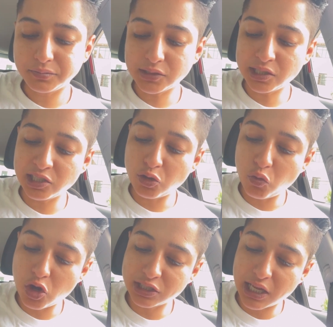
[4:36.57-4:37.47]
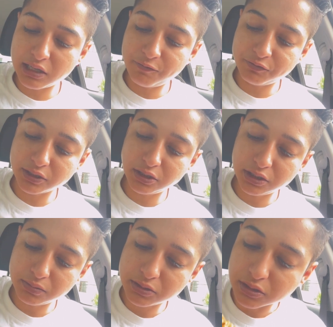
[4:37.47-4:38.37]
Is it the wrong side of the
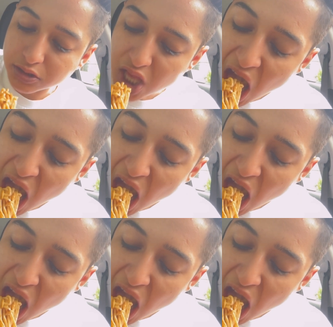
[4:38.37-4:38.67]
chopsticks?